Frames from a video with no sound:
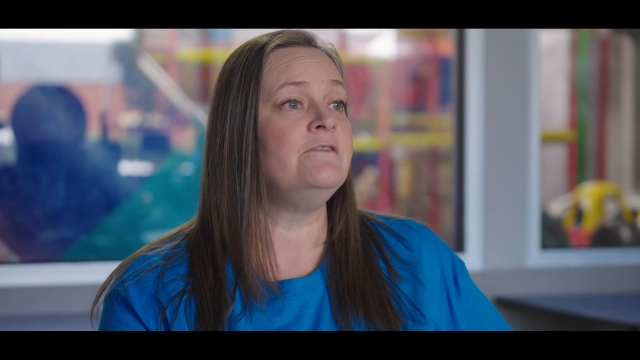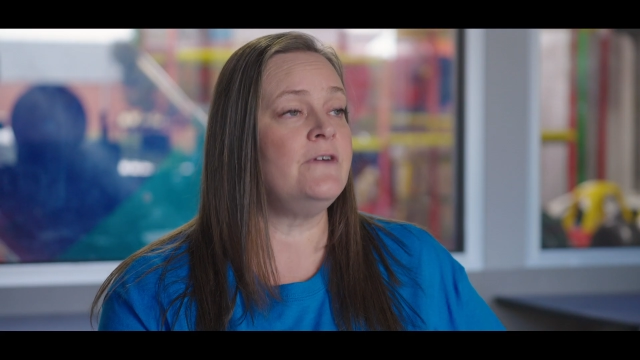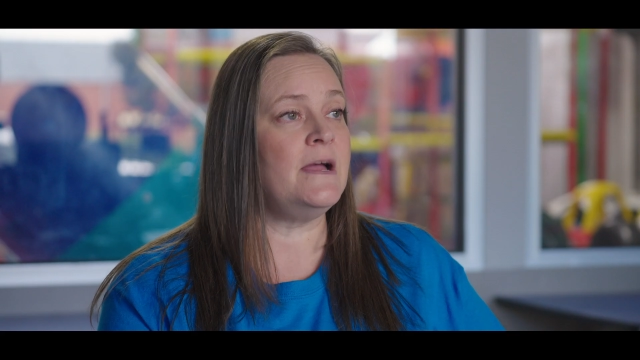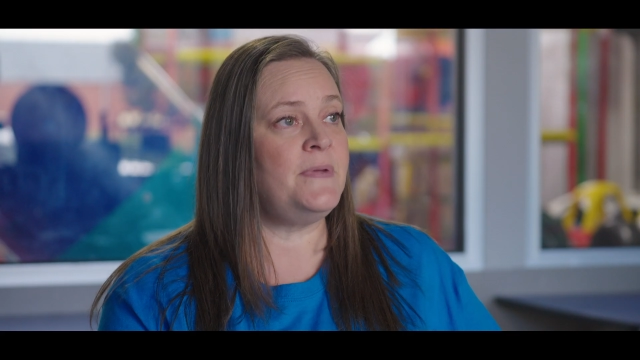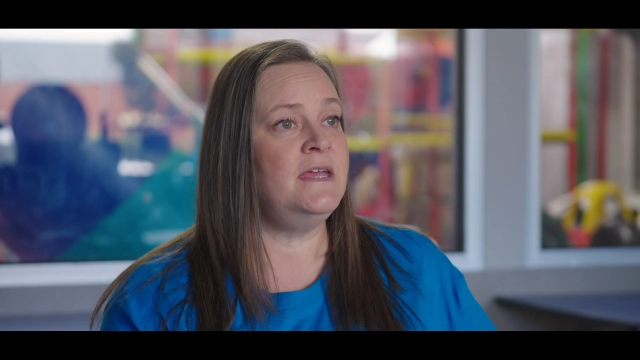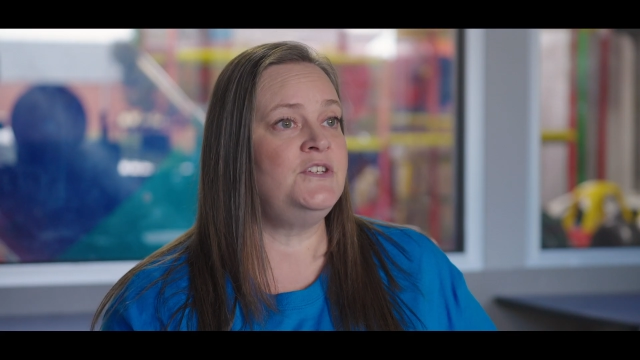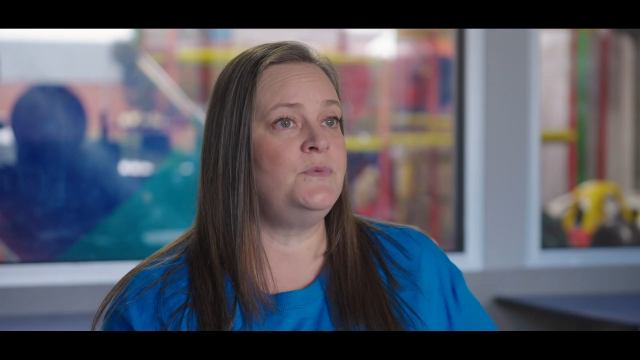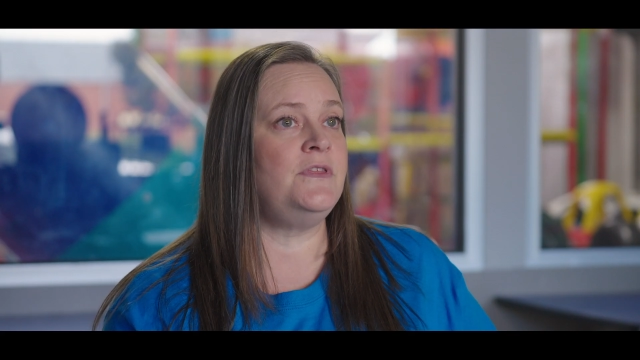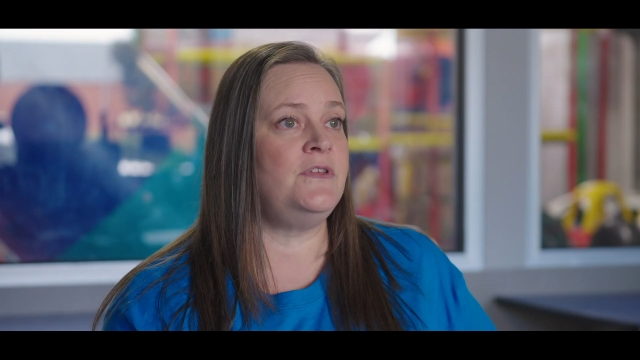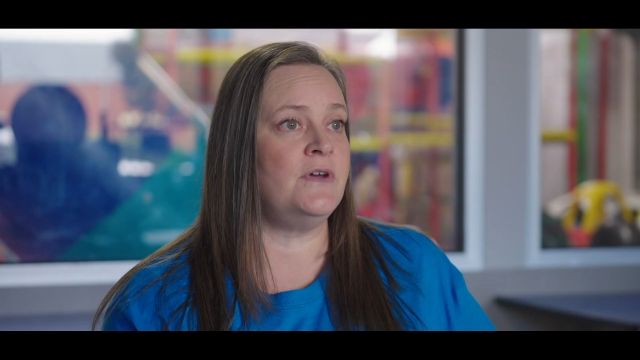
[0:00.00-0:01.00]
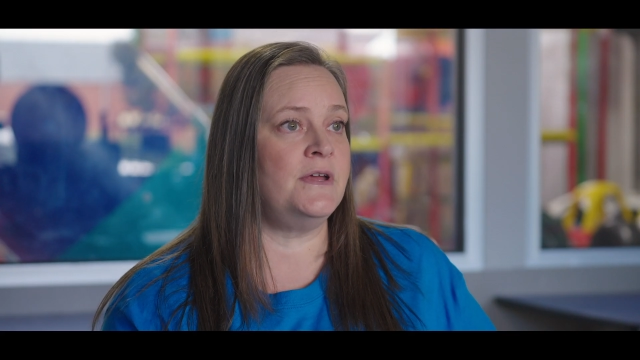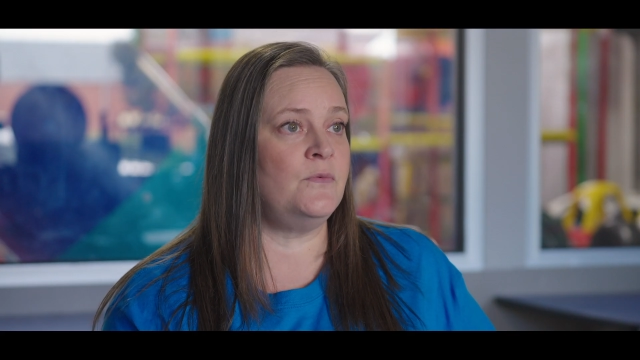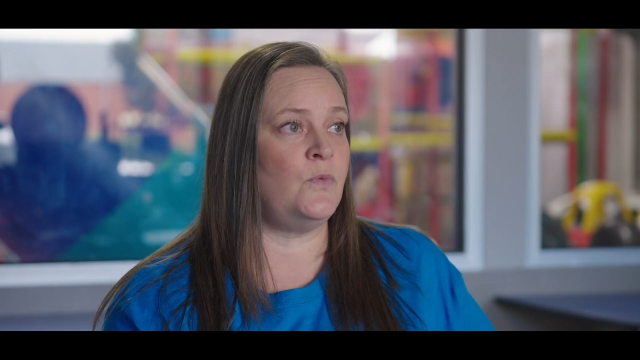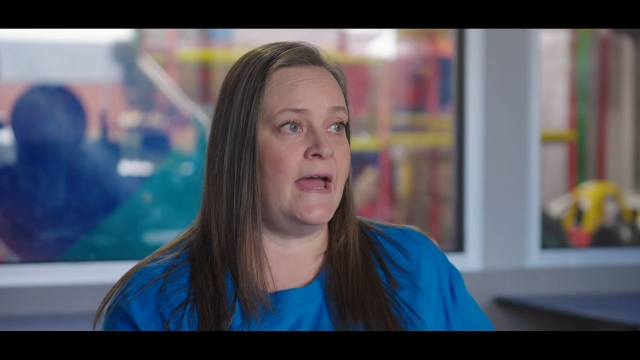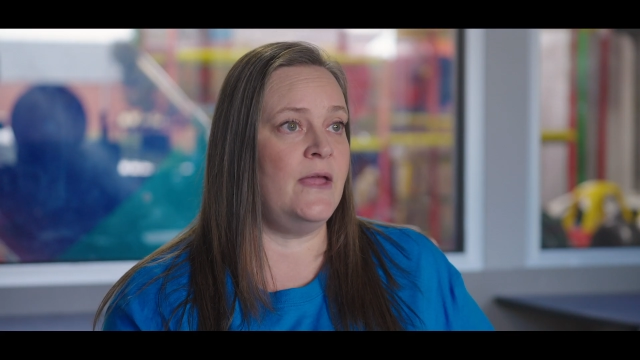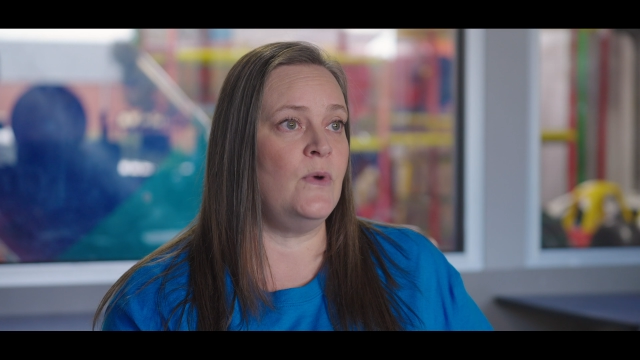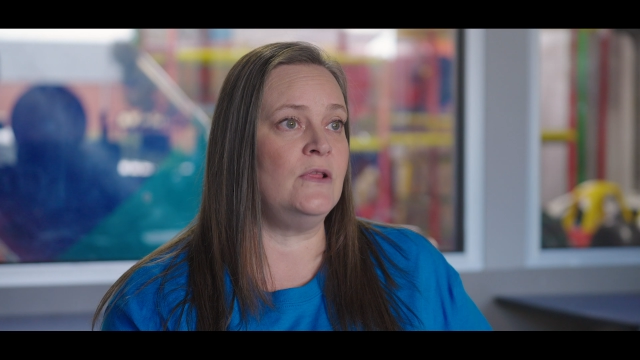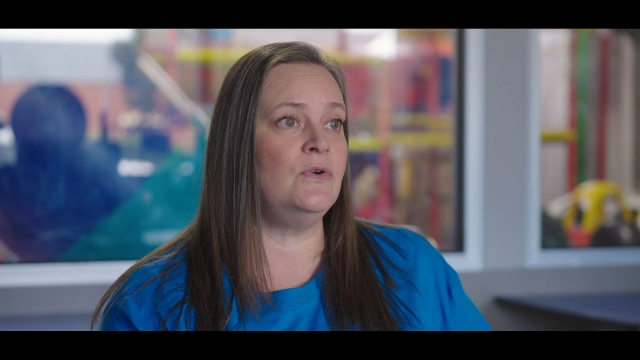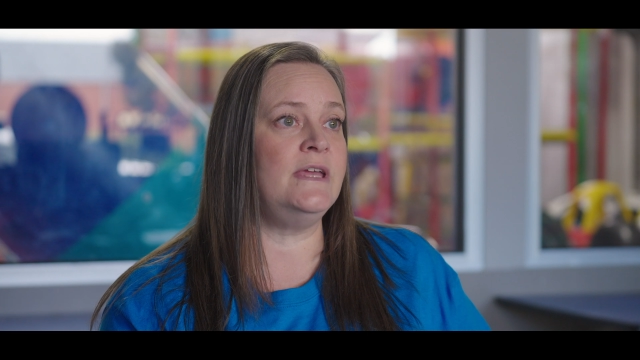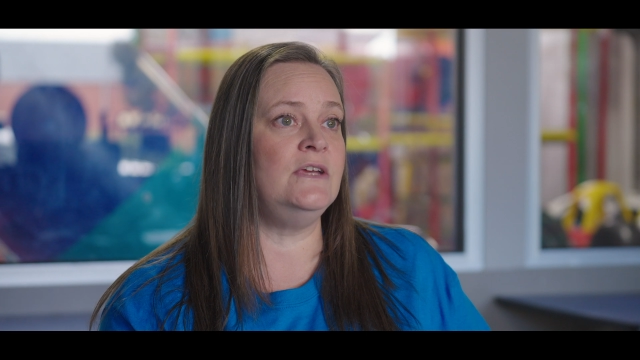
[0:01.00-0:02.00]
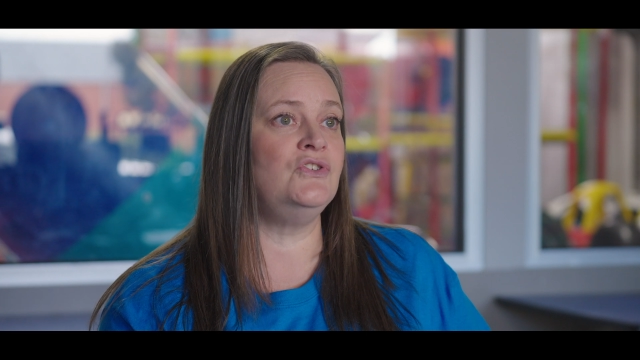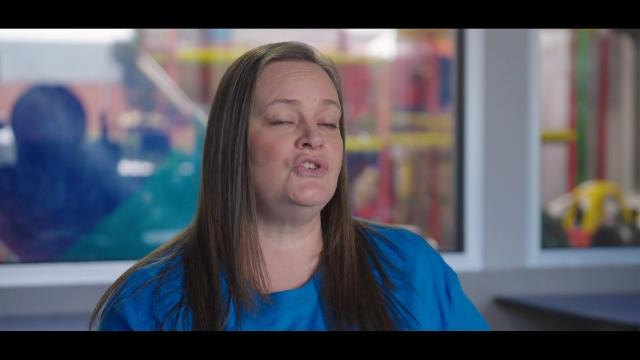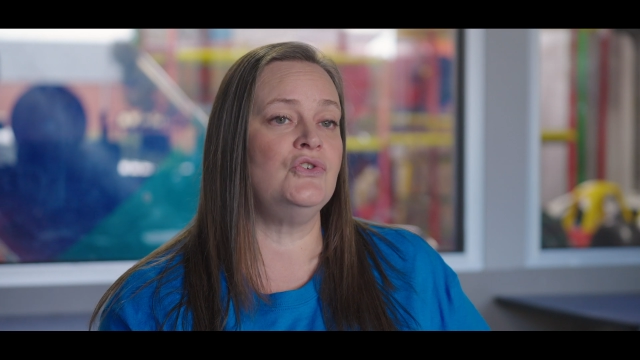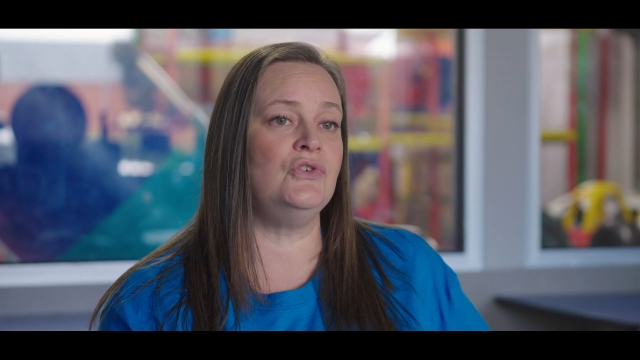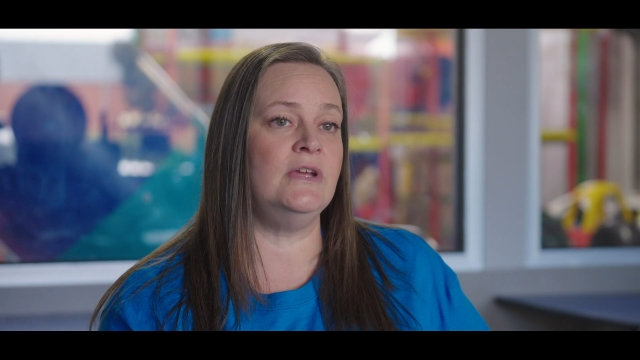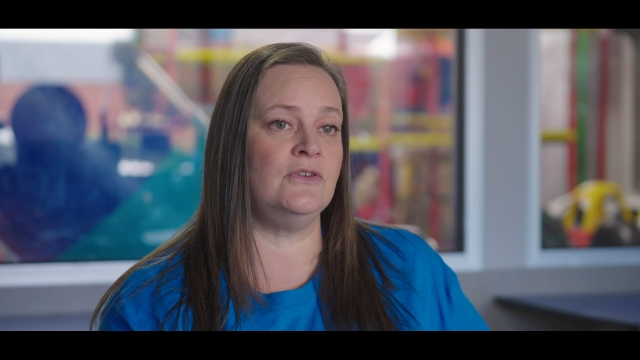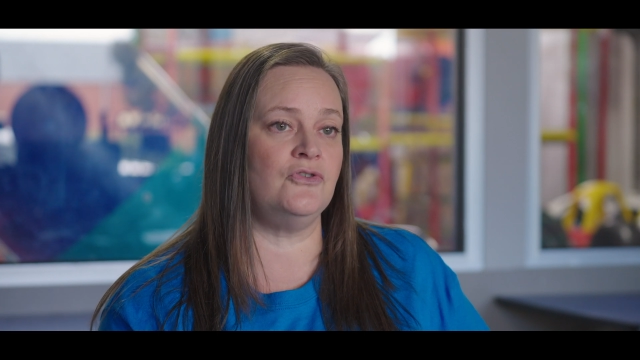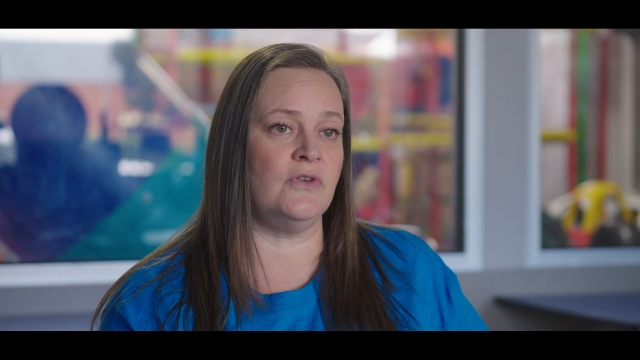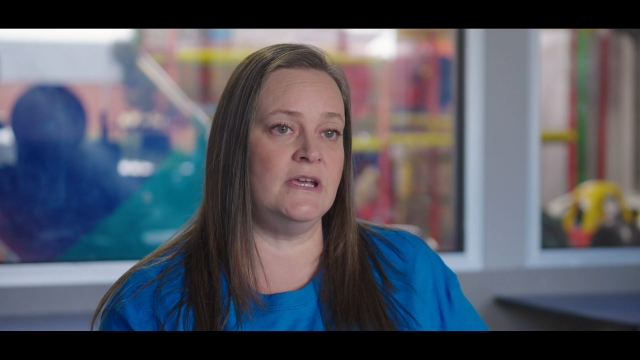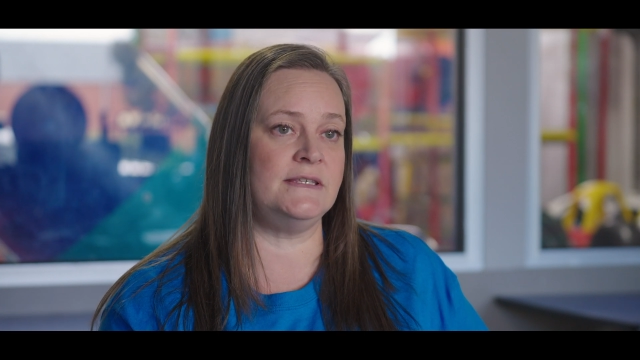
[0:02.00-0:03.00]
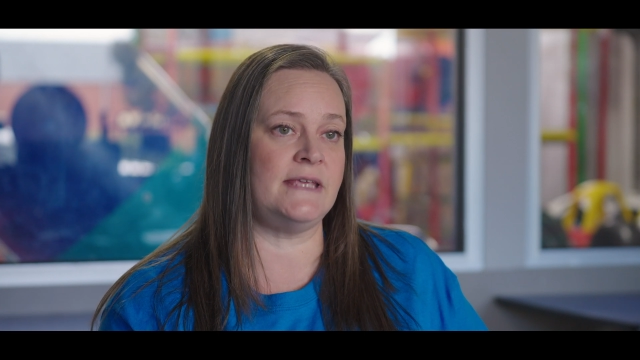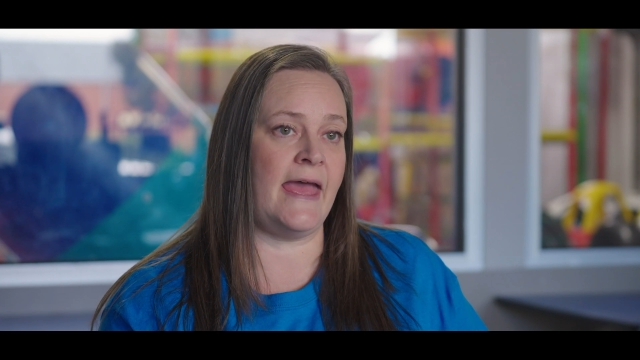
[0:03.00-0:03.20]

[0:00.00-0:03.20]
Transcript: For our pitch with United Way, we're looking to increase